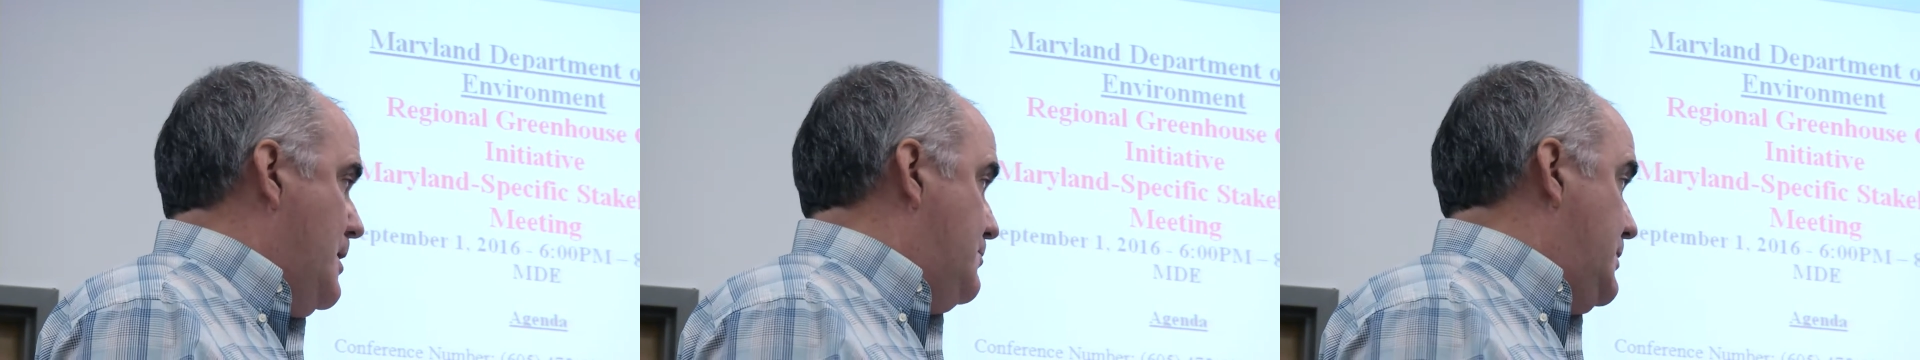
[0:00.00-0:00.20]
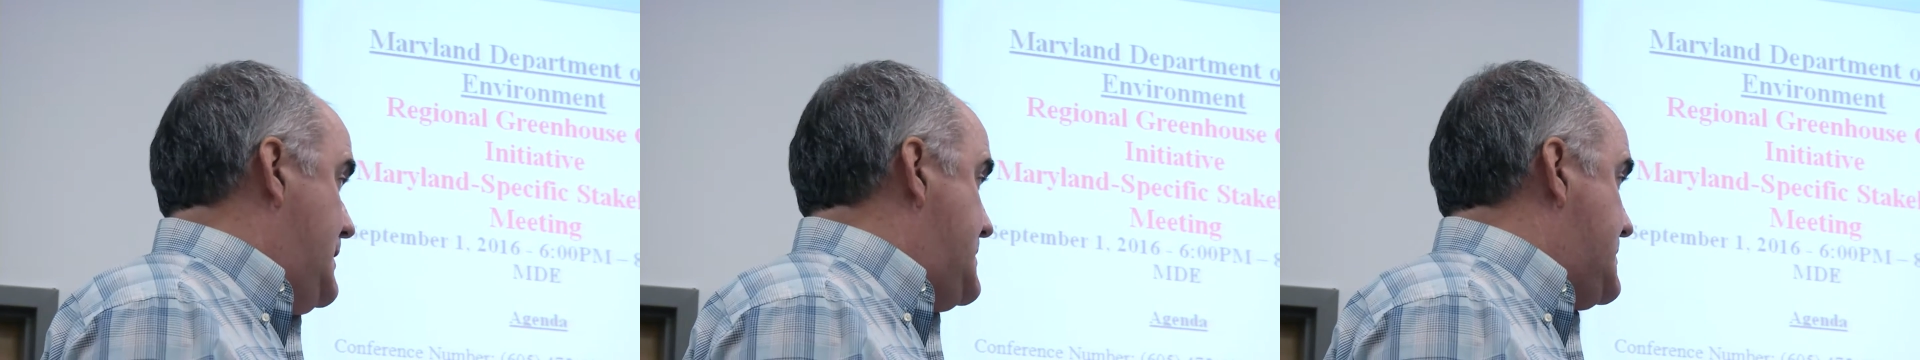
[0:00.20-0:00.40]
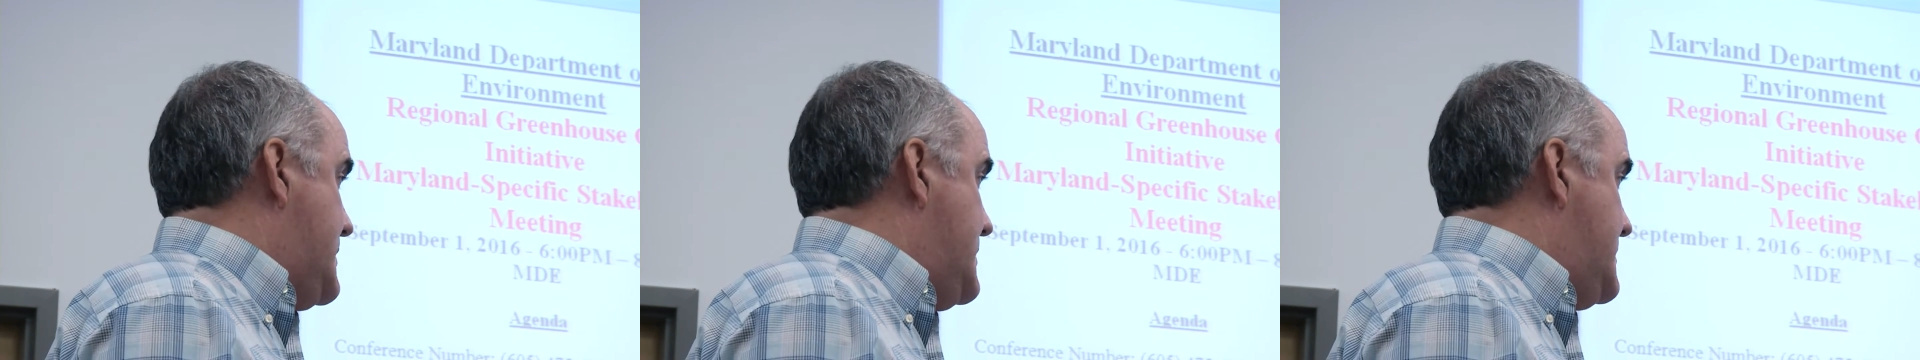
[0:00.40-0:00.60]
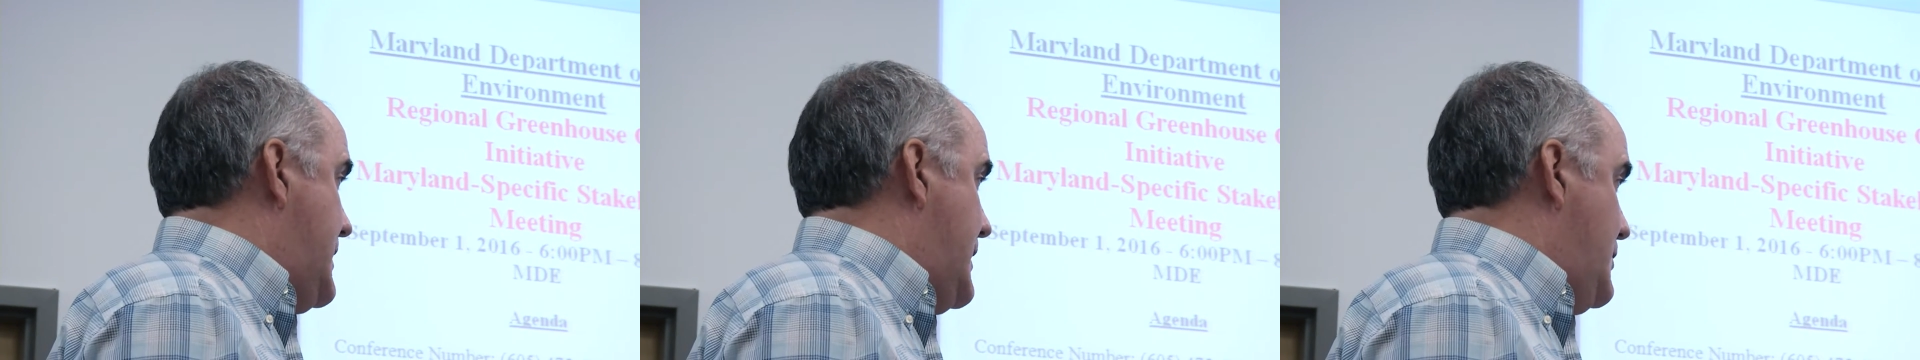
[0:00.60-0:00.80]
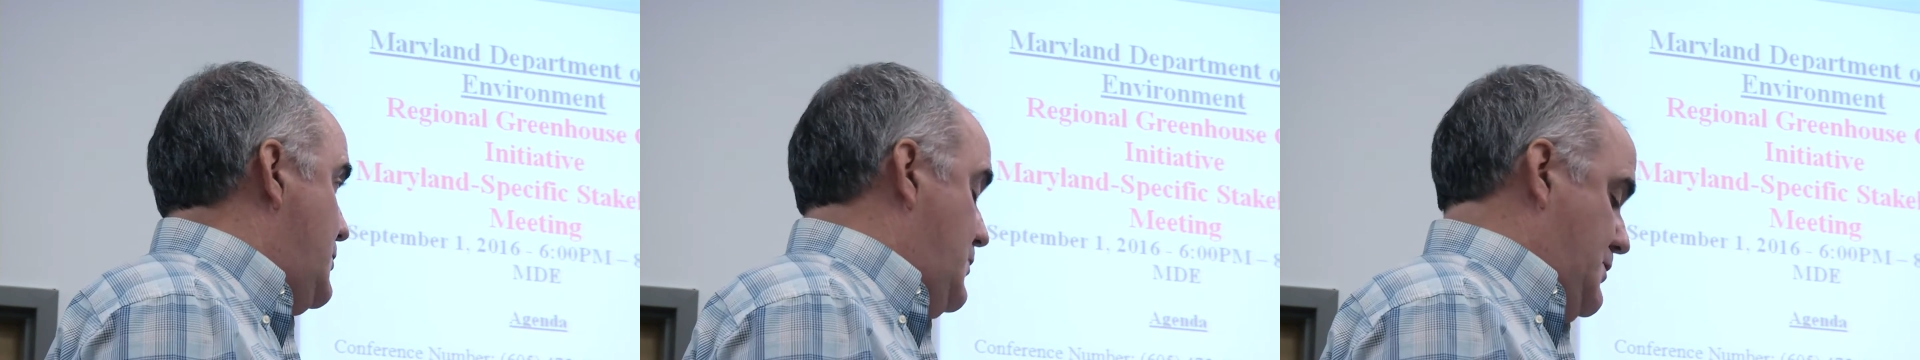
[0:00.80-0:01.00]
Please
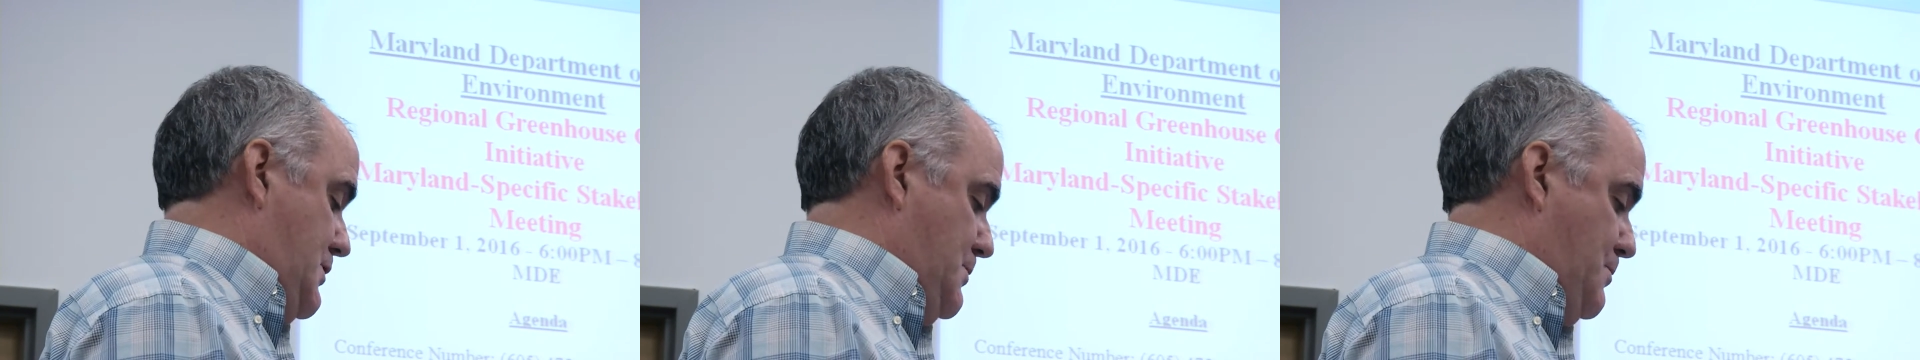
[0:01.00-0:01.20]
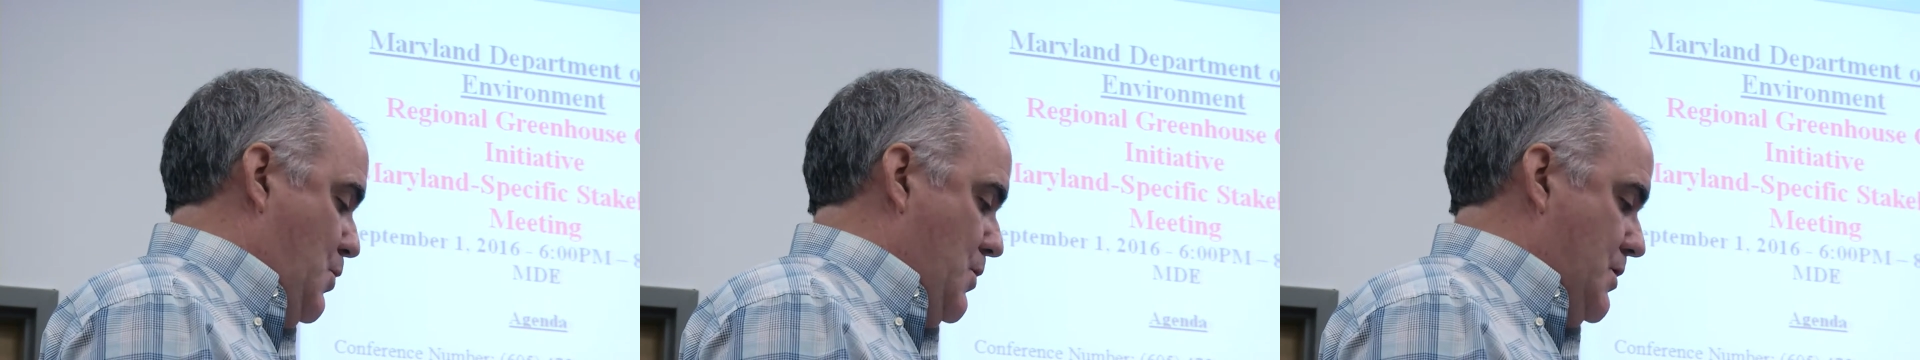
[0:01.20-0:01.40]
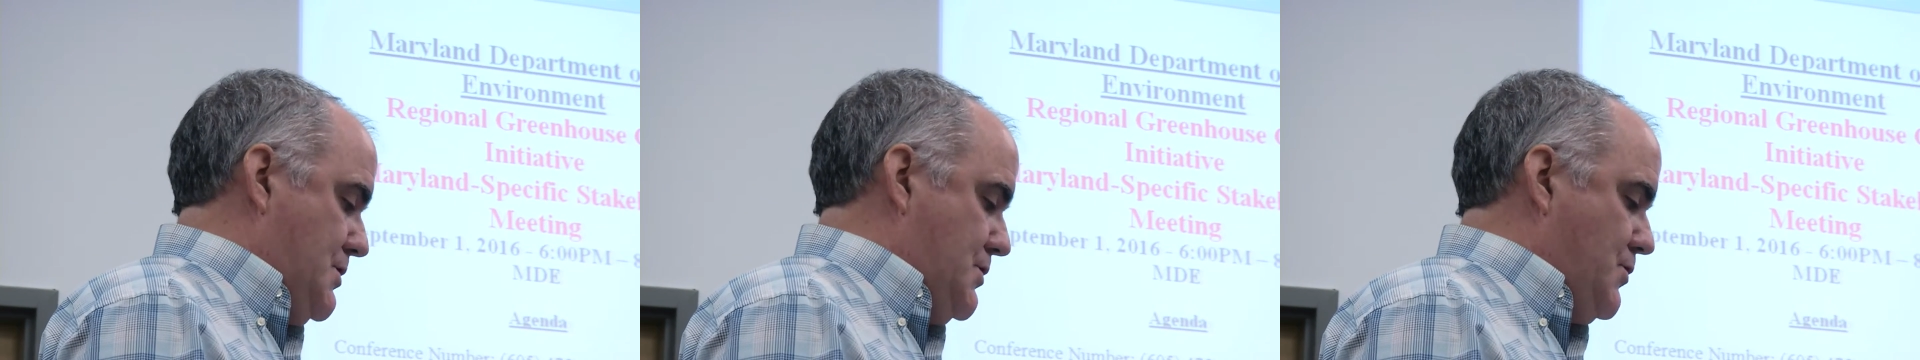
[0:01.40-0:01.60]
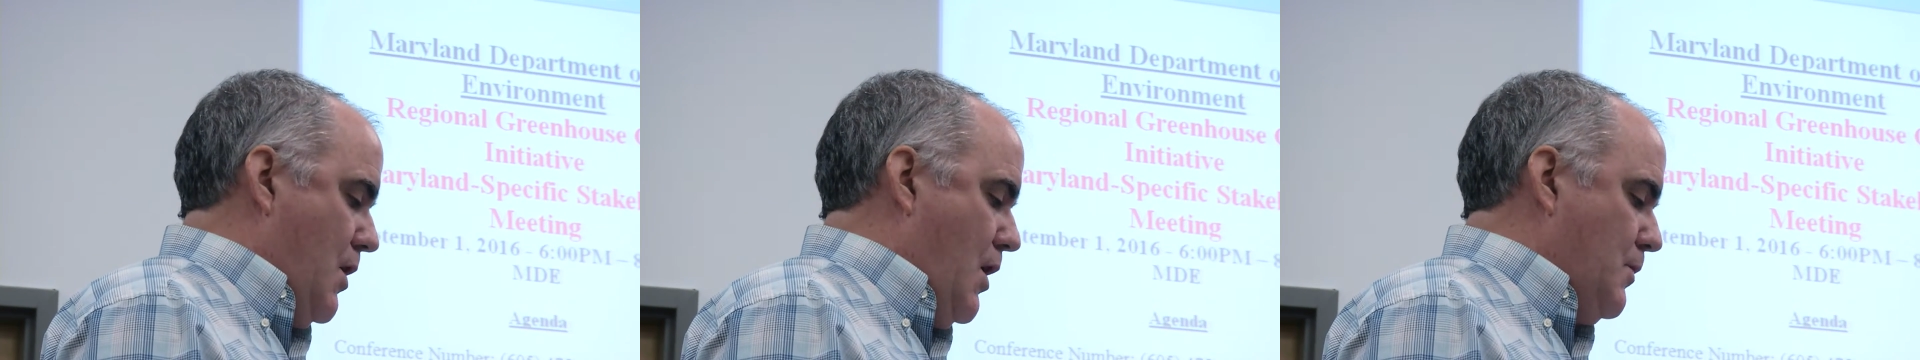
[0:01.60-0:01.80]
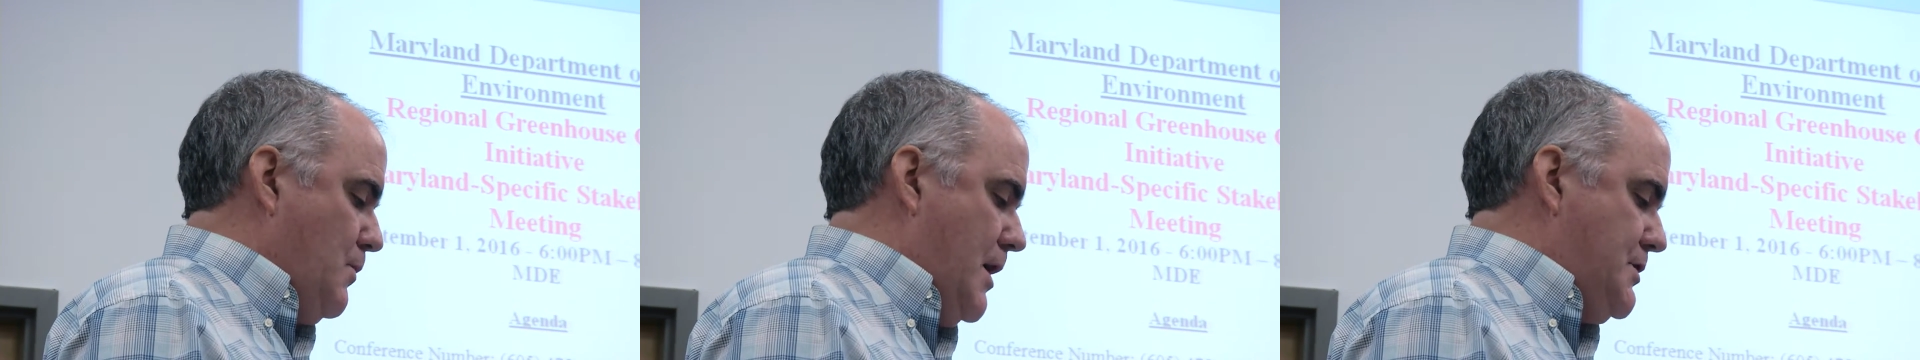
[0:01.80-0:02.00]
continue to support a
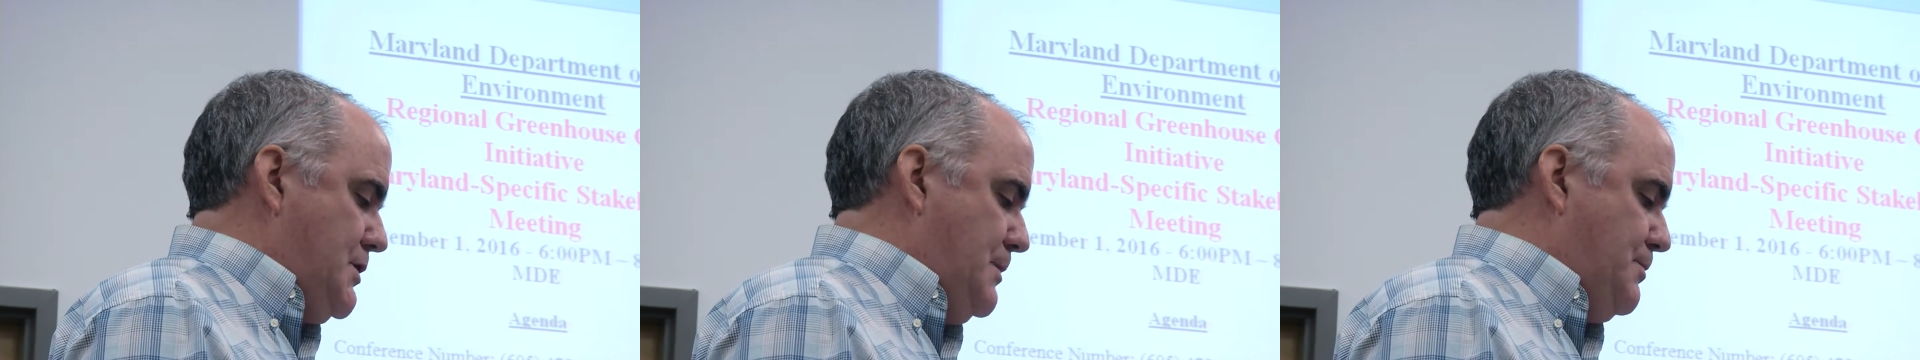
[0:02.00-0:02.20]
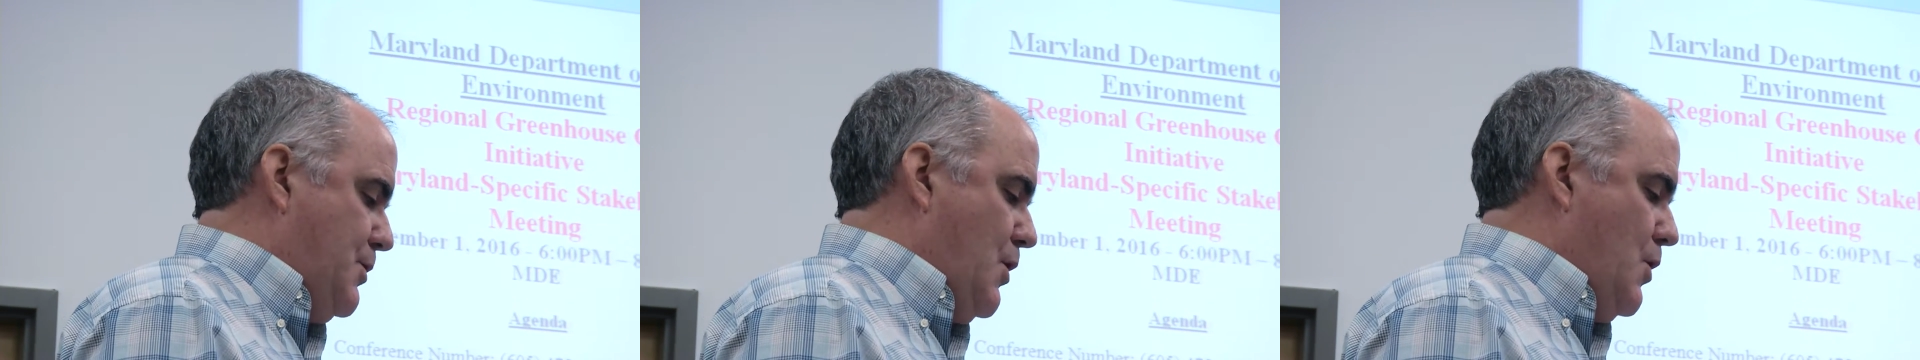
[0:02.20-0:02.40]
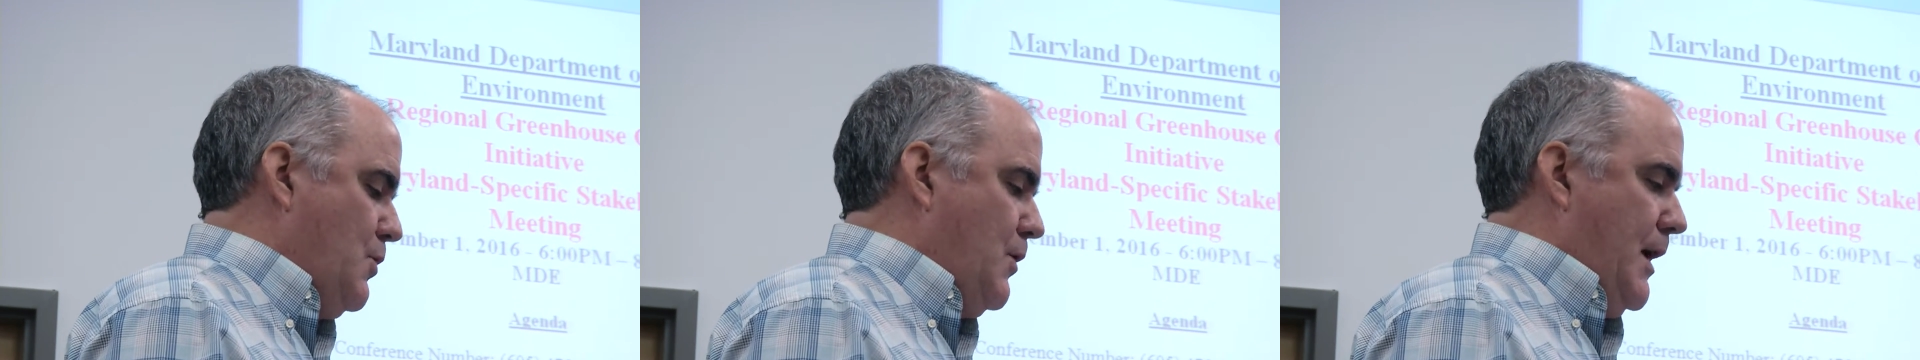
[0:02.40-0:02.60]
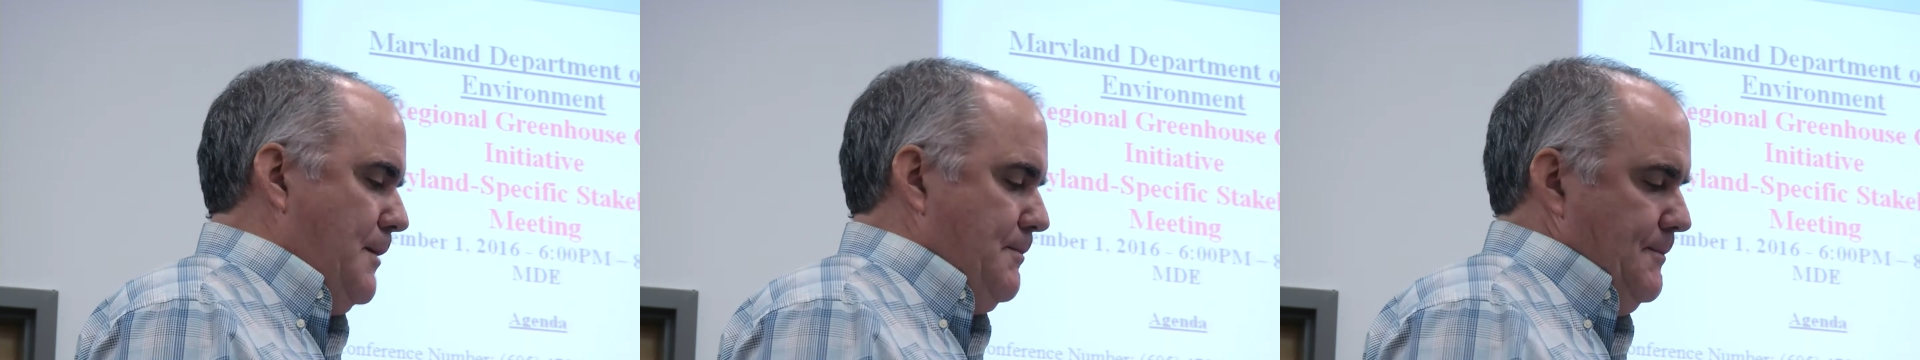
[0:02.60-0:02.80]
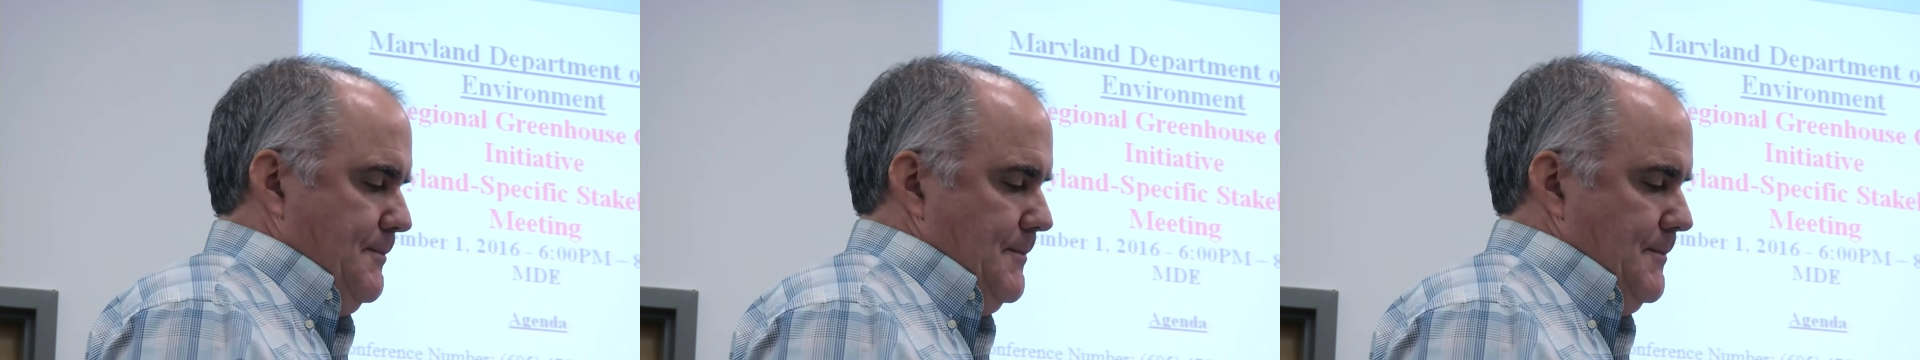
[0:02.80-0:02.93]
strong RGGI program.